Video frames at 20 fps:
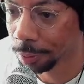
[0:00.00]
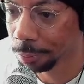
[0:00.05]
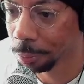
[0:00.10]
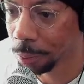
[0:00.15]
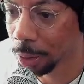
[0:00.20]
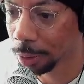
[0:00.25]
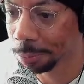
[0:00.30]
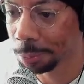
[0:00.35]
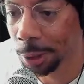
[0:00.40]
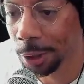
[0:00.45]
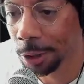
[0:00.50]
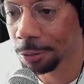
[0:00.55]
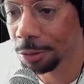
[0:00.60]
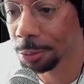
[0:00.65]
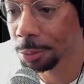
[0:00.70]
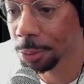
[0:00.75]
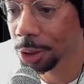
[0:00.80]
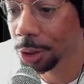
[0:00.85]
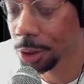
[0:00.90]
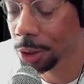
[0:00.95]
Above $1
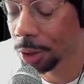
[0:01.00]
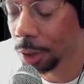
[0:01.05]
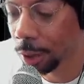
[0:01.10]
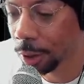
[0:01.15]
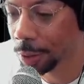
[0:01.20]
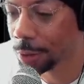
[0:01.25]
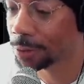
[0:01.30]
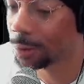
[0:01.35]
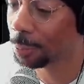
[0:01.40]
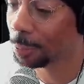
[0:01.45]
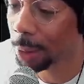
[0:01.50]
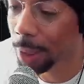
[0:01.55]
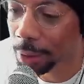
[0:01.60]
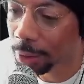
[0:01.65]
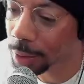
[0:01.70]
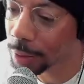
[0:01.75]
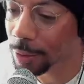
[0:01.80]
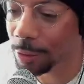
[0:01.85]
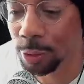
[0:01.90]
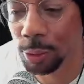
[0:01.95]
million, I might
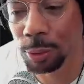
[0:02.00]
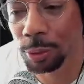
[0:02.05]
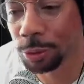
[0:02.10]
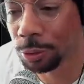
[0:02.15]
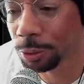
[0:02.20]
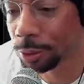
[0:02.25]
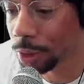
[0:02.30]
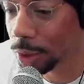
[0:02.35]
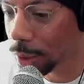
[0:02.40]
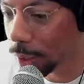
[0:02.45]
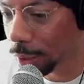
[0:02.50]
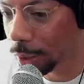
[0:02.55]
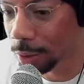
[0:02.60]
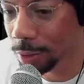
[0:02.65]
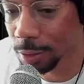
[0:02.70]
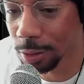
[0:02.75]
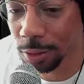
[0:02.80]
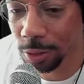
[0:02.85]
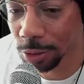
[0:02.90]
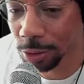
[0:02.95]
get 2 to 3
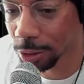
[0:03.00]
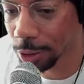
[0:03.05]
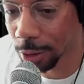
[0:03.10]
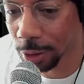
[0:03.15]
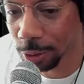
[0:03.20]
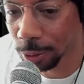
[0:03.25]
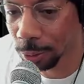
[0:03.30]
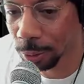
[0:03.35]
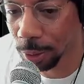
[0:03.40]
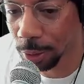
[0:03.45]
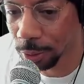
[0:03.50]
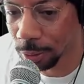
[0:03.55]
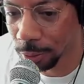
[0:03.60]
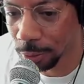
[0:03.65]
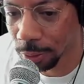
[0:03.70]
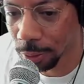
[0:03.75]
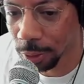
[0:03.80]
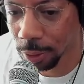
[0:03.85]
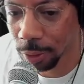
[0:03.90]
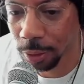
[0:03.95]
days in the shitcoin.
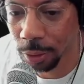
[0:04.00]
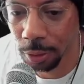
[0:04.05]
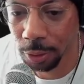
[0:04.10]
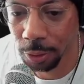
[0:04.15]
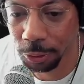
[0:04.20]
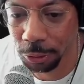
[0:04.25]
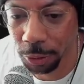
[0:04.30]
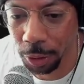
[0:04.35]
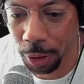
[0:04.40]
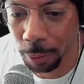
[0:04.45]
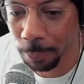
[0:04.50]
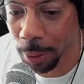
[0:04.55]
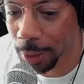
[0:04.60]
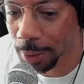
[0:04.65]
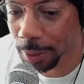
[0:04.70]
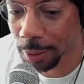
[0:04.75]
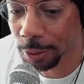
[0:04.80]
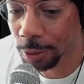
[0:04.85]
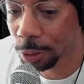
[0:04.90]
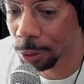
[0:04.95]
You know, I might
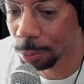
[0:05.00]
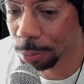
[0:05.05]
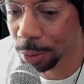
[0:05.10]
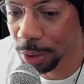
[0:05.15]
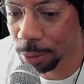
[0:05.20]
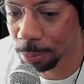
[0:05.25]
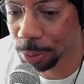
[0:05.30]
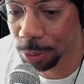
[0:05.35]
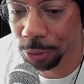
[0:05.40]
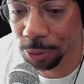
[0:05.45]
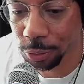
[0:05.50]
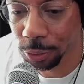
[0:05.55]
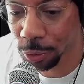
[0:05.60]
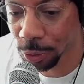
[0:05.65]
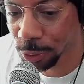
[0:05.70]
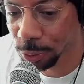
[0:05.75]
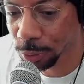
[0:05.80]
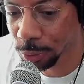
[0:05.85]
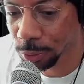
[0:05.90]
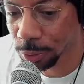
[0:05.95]
get a little pump or
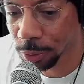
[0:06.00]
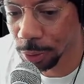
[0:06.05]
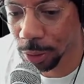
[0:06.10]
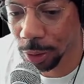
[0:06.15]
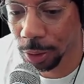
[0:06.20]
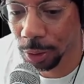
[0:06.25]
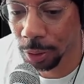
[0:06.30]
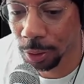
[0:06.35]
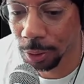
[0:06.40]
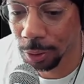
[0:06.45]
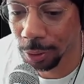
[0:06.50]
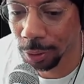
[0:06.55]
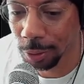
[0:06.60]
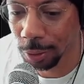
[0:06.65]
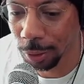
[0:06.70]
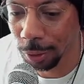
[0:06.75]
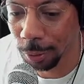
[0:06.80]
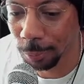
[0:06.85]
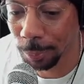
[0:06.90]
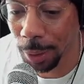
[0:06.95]
two. You
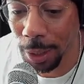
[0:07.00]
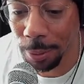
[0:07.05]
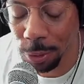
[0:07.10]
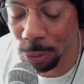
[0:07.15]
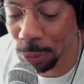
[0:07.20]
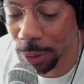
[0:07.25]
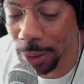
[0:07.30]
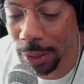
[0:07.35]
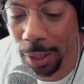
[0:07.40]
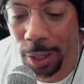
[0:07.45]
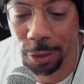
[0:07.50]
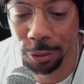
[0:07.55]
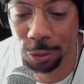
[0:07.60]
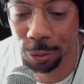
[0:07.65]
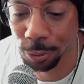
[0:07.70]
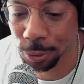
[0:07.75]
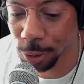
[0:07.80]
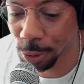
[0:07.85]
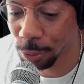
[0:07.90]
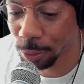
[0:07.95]
know, maybe we catch a
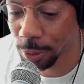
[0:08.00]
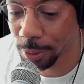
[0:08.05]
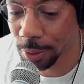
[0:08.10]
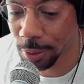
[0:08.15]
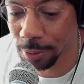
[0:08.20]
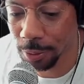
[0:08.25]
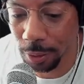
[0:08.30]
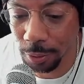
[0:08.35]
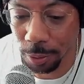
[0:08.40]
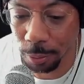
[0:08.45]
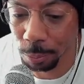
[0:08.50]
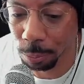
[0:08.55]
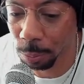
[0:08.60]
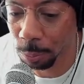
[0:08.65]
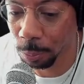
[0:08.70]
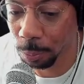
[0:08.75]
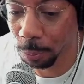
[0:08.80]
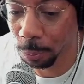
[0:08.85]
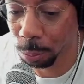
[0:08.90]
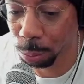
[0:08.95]
real one that's at the
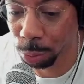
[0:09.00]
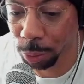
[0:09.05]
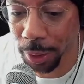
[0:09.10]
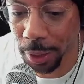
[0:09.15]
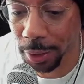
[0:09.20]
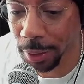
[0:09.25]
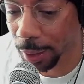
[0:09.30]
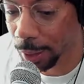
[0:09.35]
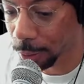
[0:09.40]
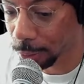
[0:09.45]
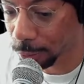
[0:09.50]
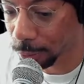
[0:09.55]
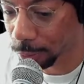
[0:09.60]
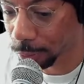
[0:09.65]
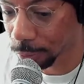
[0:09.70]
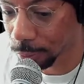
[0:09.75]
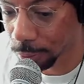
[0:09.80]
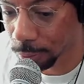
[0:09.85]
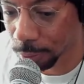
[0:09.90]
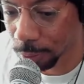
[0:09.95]
breakout.
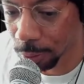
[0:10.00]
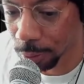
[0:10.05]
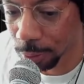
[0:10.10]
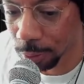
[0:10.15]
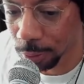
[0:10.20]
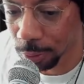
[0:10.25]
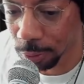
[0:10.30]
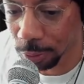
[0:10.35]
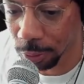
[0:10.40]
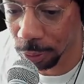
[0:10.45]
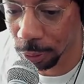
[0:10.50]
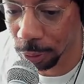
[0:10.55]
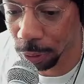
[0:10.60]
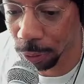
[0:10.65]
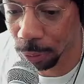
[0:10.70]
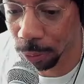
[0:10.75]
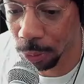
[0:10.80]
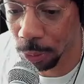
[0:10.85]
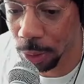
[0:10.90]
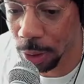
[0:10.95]
You
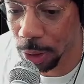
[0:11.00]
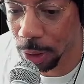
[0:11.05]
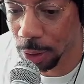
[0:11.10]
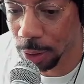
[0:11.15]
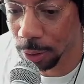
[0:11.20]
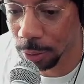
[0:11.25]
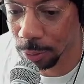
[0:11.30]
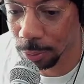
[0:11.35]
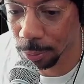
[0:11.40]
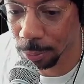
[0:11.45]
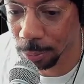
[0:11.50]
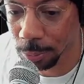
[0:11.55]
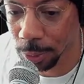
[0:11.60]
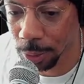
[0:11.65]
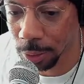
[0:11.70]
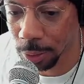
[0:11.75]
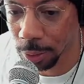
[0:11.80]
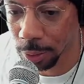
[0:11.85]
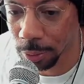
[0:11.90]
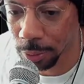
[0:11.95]
know,
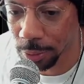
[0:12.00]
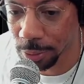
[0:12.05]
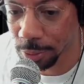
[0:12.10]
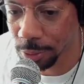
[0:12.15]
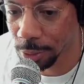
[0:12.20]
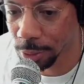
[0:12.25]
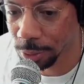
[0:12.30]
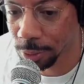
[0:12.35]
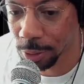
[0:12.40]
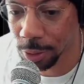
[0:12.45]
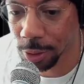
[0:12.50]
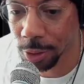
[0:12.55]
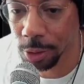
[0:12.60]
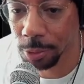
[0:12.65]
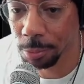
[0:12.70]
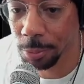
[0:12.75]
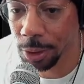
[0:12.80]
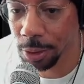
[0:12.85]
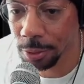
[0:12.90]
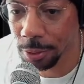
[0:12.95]
let's see, is there any
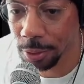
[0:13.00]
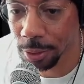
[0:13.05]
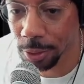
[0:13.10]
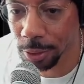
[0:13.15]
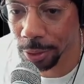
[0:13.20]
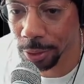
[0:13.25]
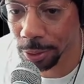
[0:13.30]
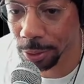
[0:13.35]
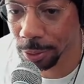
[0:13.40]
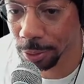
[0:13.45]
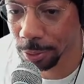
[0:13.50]
meats here?